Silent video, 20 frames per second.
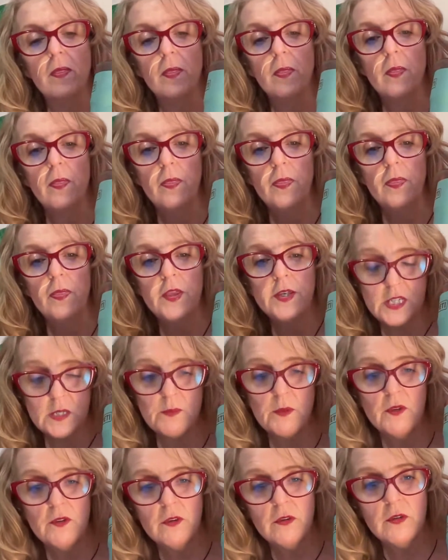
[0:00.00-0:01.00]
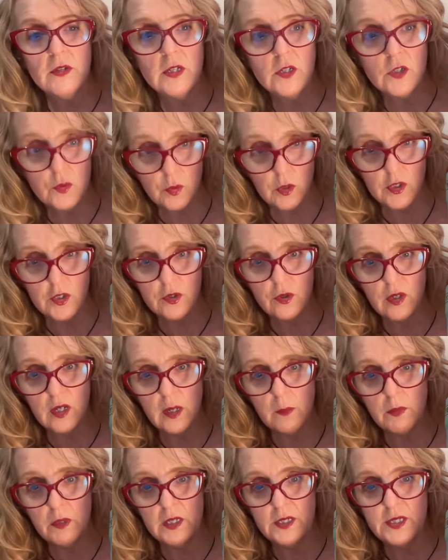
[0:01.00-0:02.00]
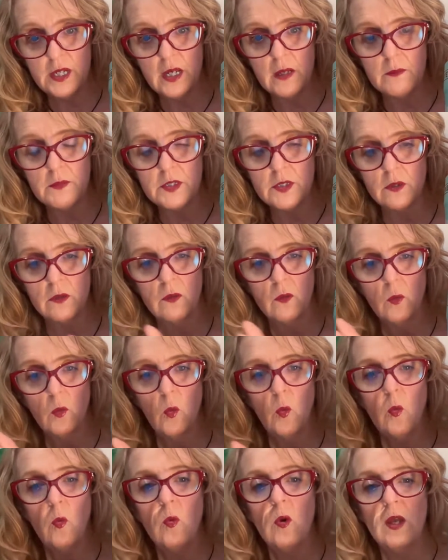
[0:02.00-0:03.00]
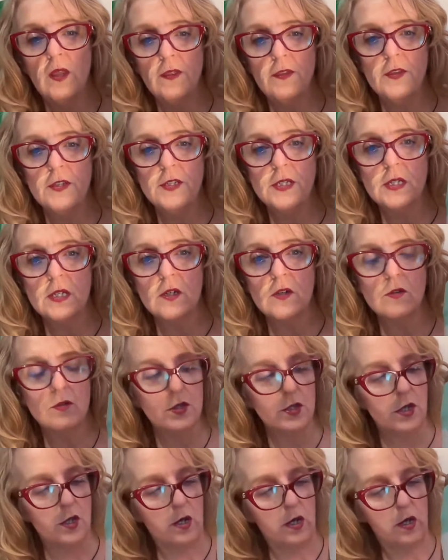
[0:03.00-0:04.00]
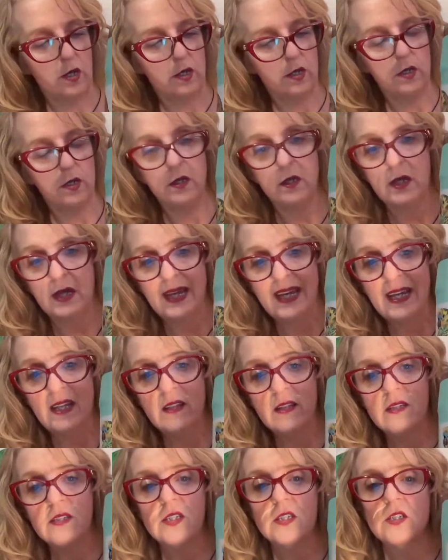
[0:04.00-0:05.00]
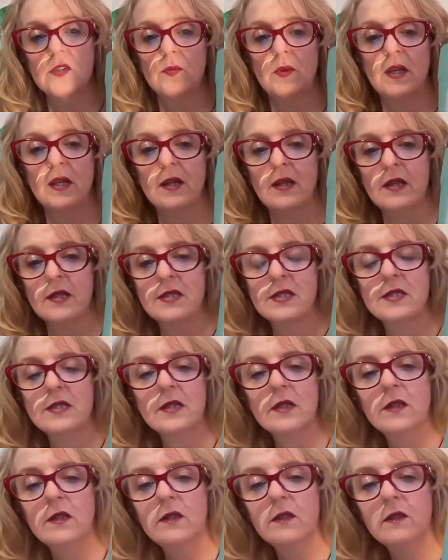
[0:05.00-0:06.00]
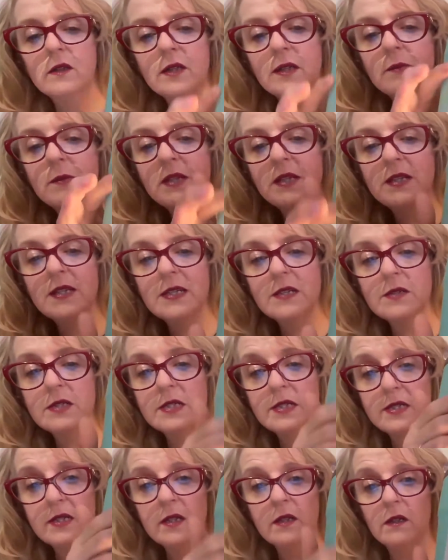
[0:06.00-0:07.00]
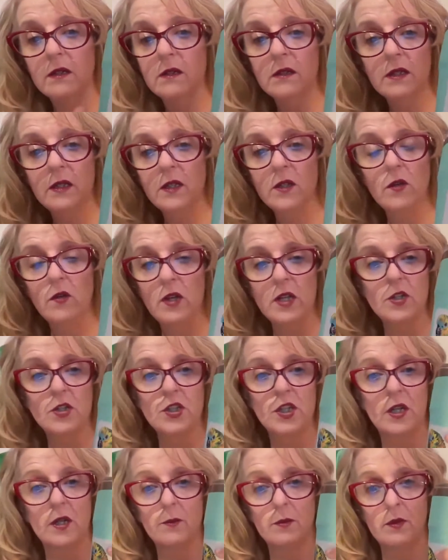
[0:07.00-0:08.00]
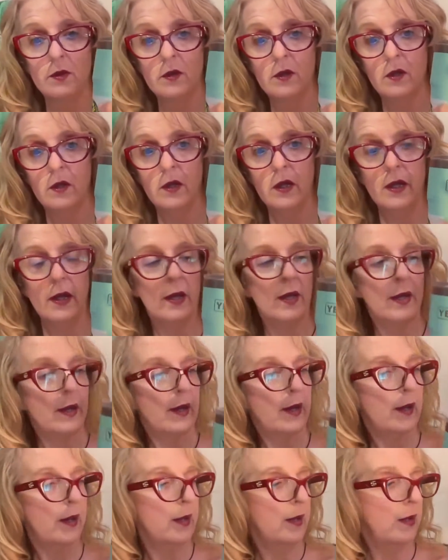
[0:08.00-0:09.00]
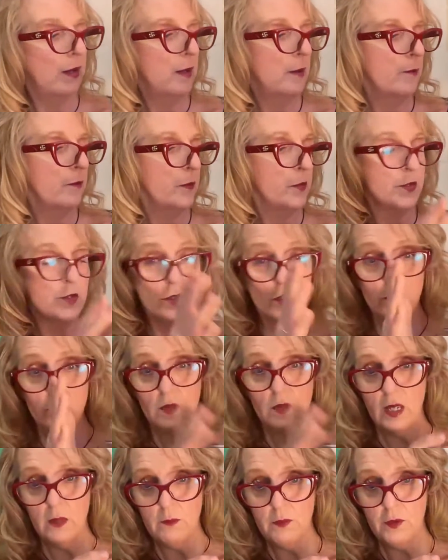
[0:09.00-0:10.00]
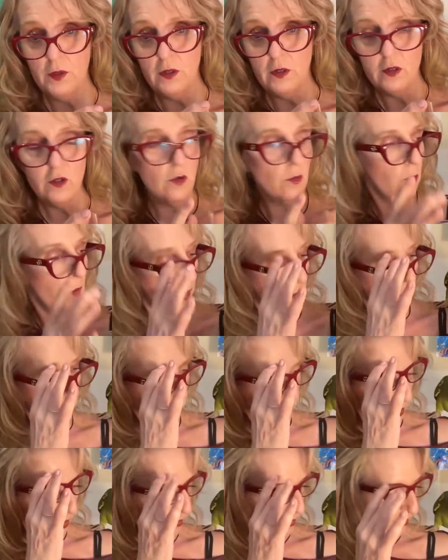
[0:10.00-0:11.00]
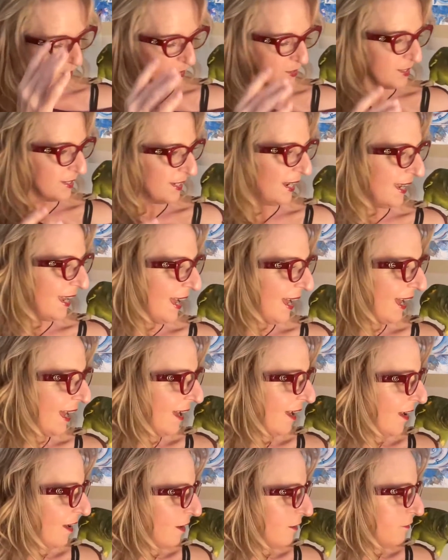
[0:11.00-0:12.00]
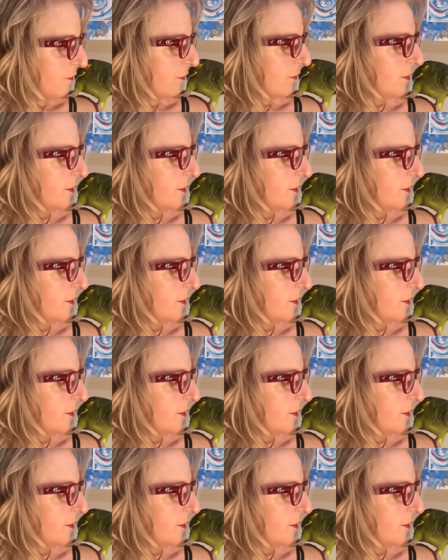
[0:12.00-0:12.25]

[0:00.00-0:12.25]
This has been through the dishwasher a couple of times with the stickers on it. And this is what it's still, I mean, they're still in great shape. So you can put it on your water bottles. I have